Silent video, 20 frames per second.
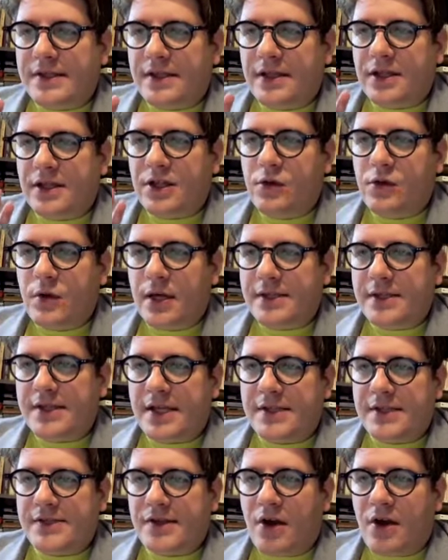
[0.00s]
and the
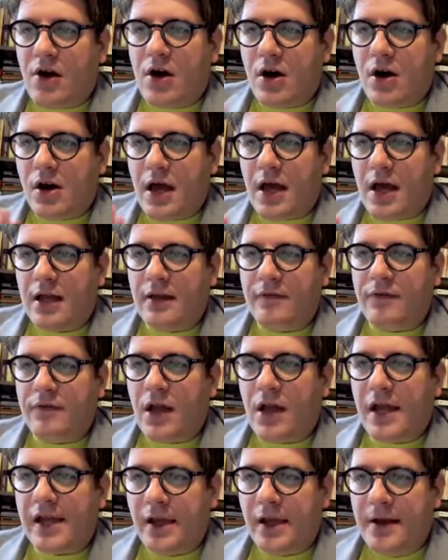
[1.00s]
USSR kind of
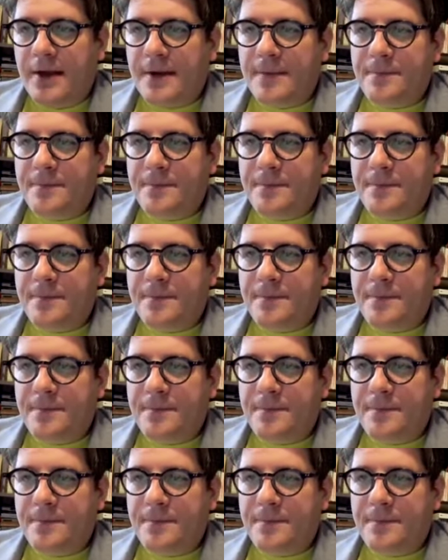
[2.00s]
like